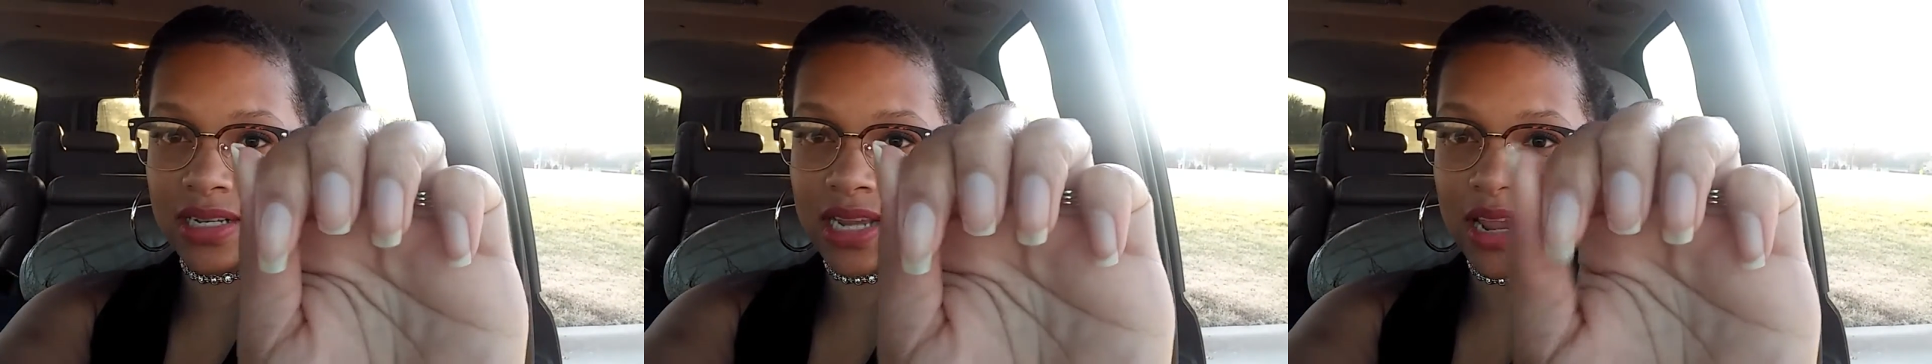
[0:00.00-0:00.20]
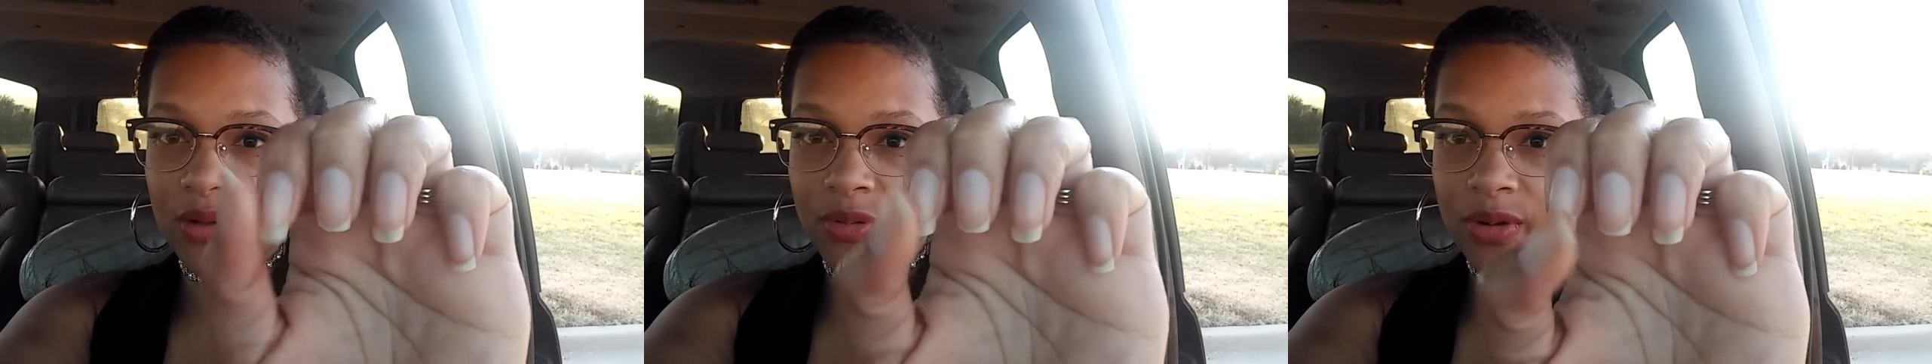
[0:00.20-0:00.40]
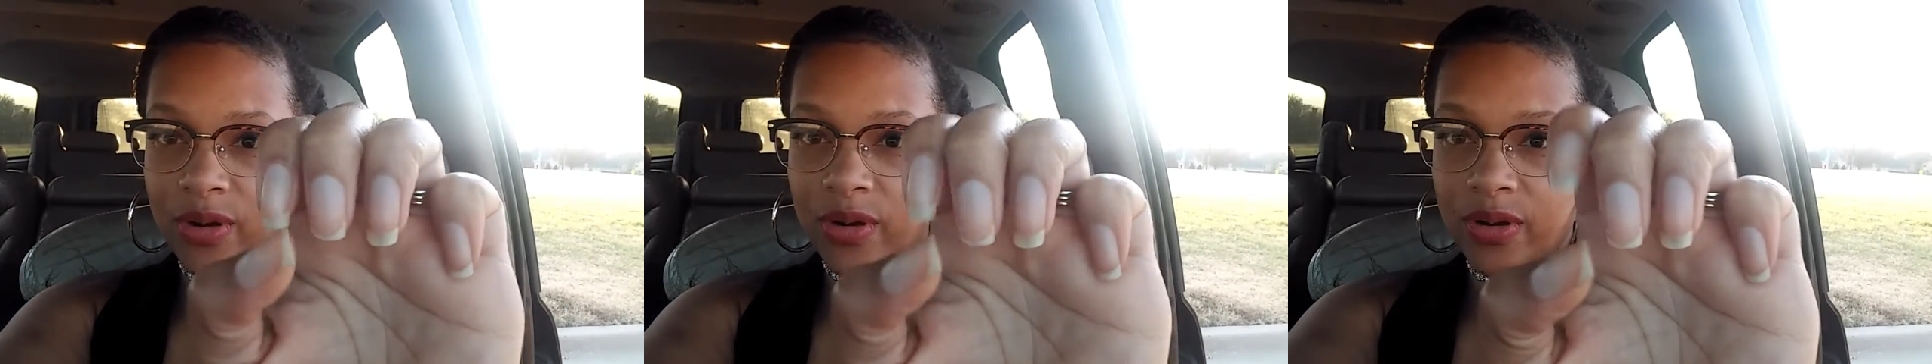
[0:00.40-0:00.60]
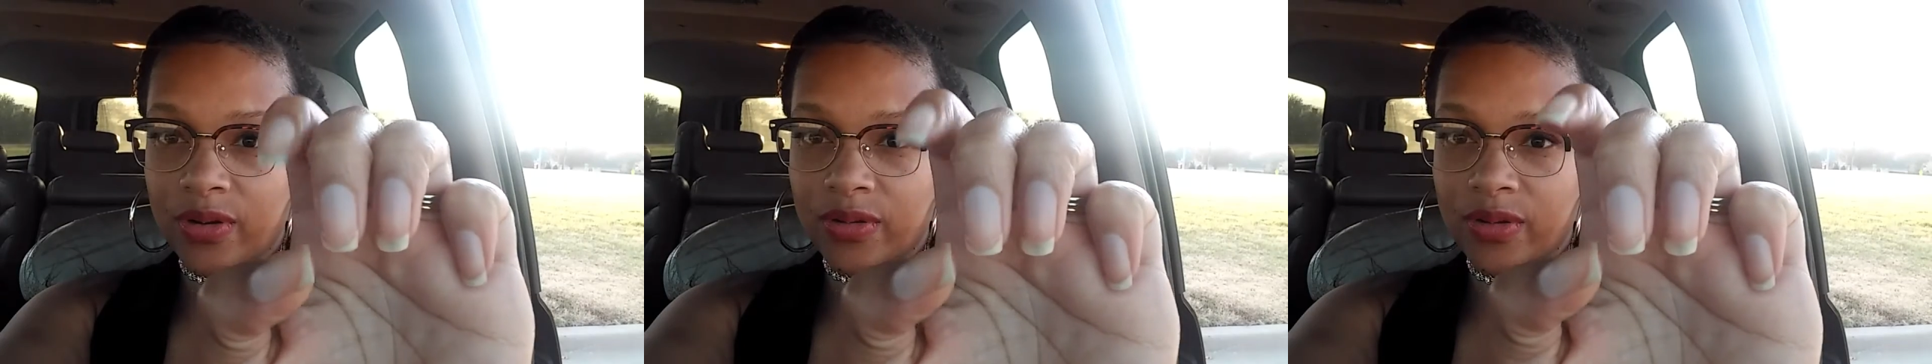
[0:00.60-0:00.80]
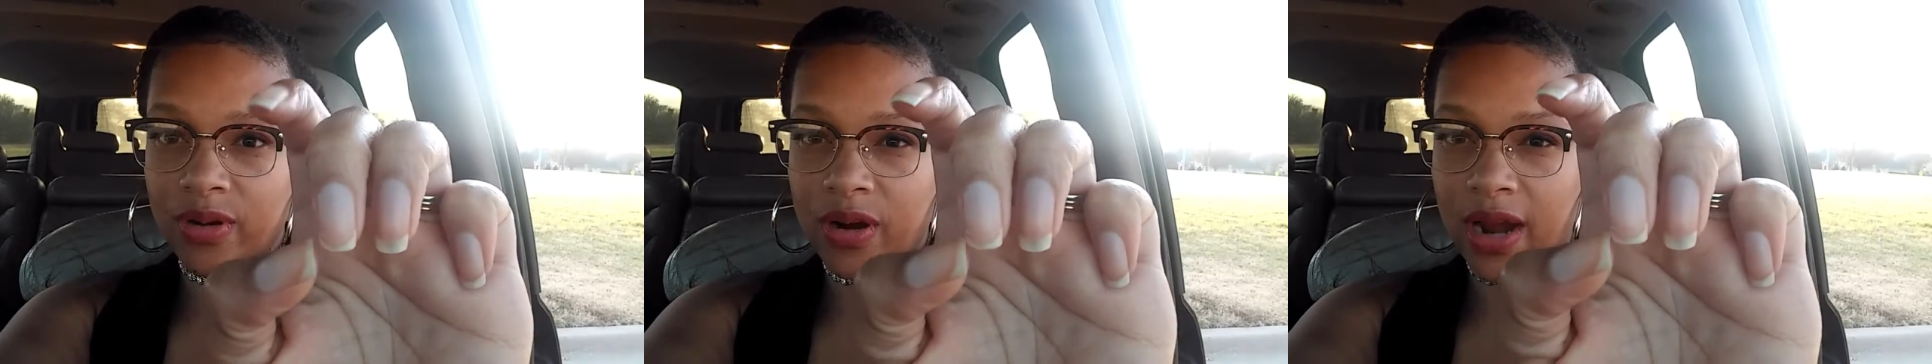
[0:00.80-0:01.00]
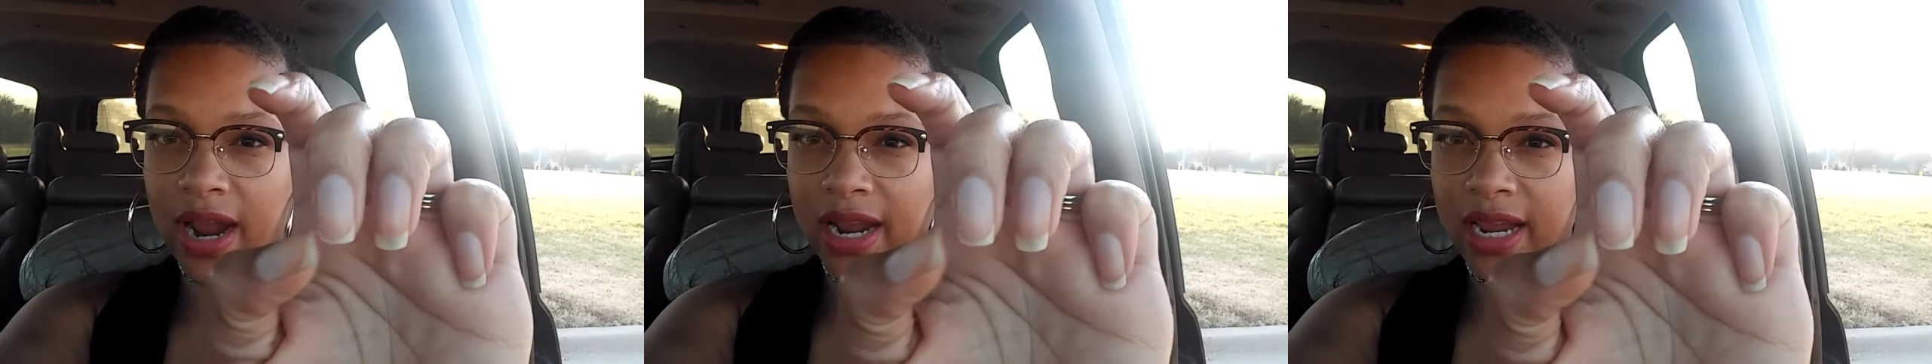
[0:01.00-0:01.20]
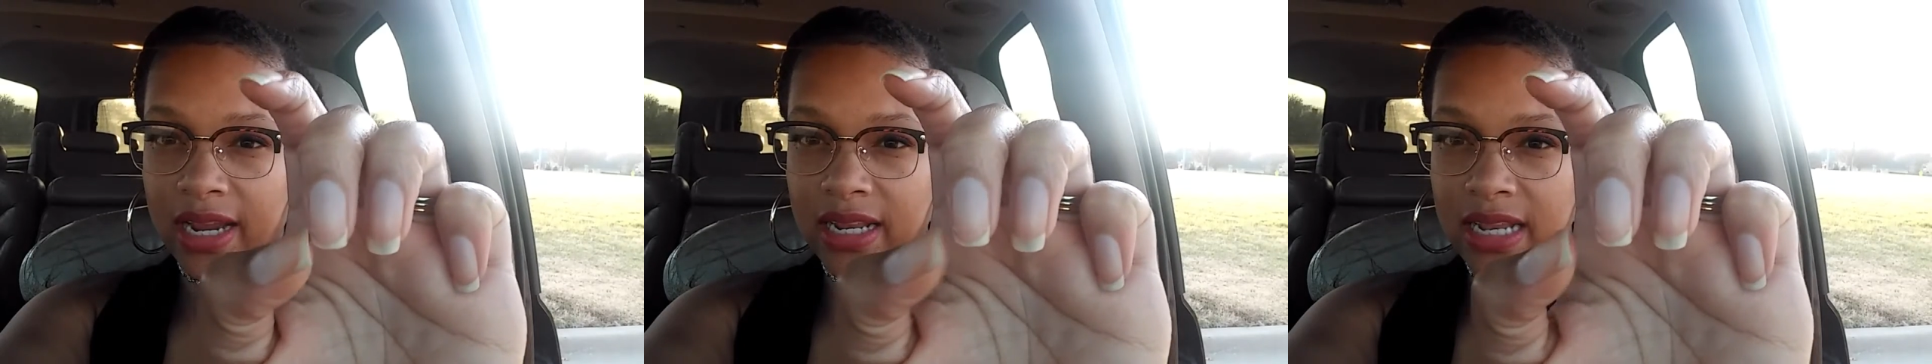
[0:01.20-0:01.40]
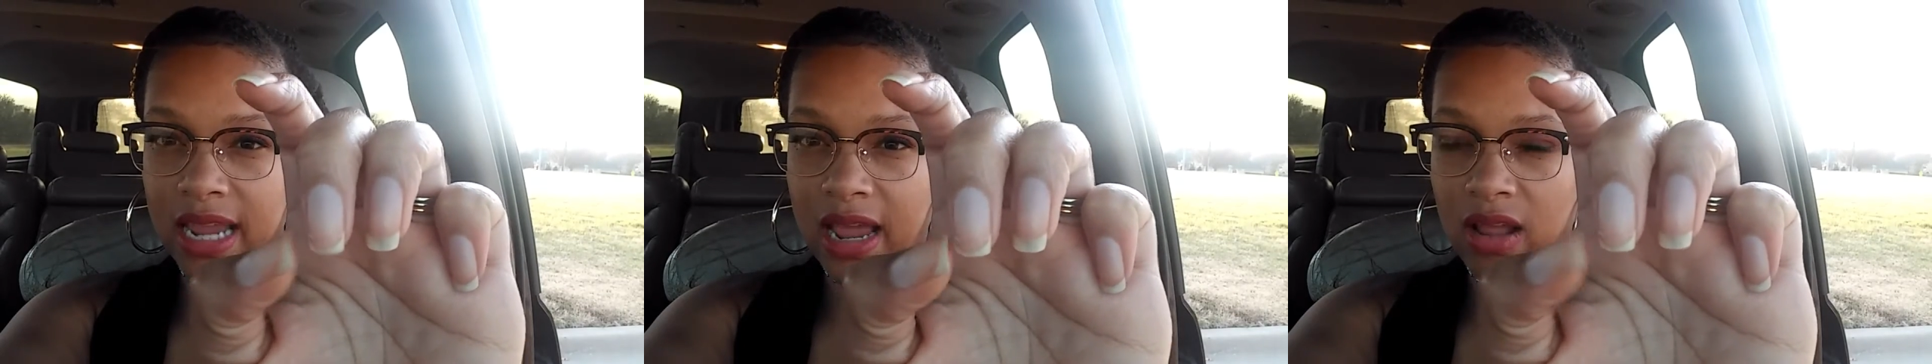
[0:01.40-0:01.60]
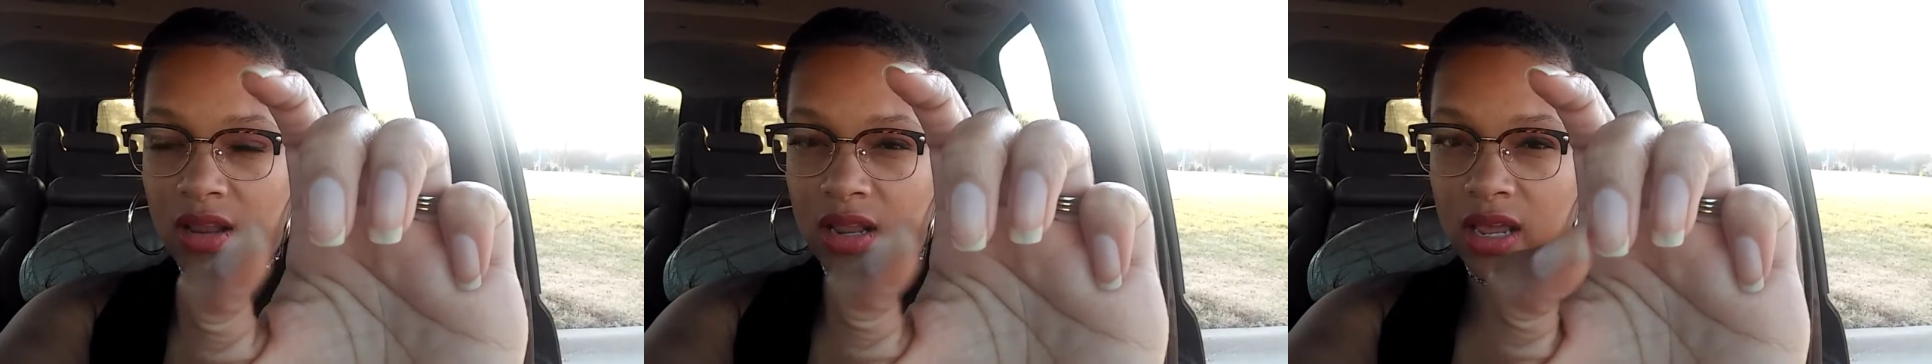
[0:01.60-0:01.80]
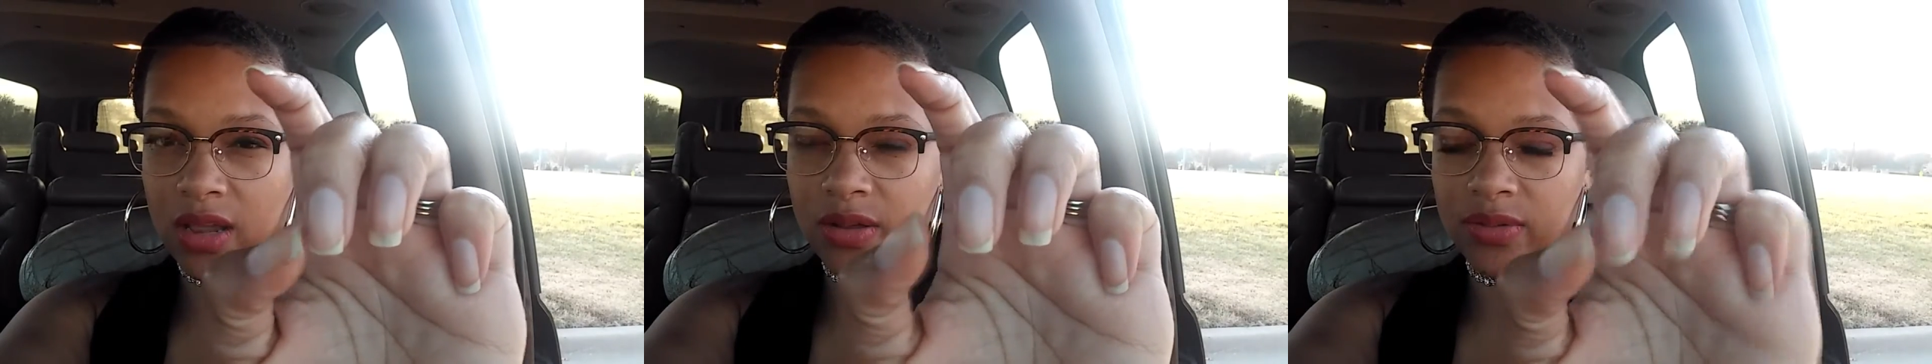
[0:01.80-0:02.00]
they were cracking
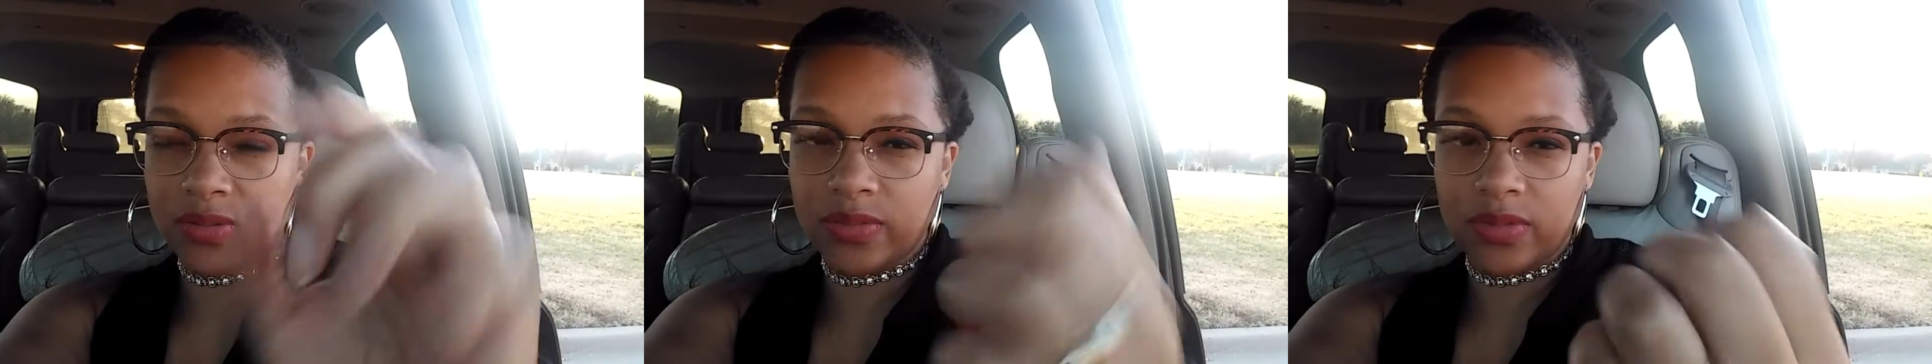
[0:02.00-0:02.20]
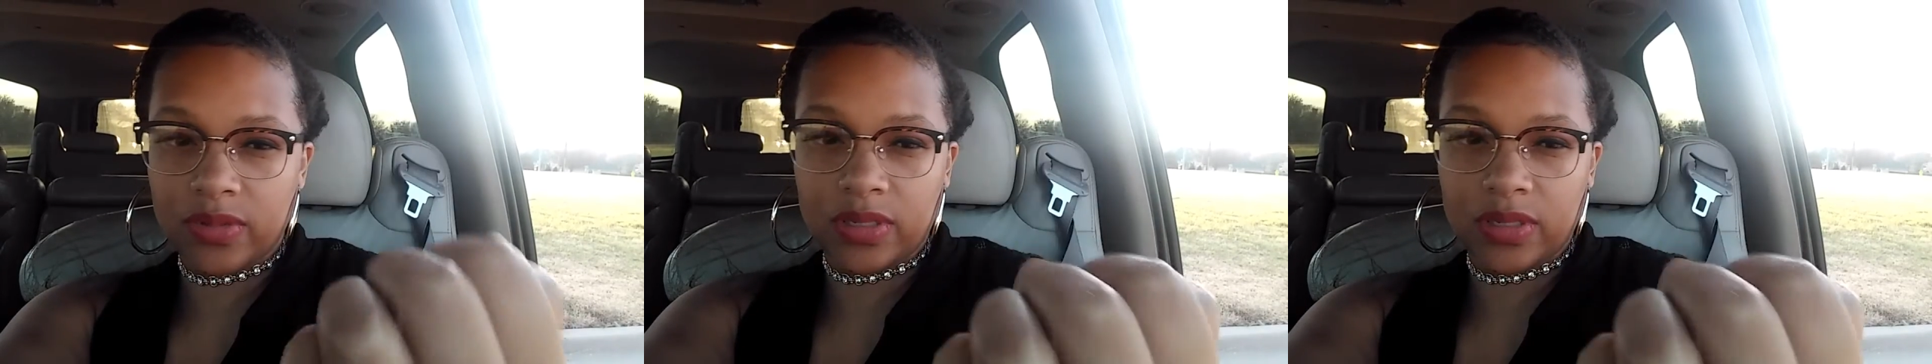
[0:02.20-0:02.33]
down low,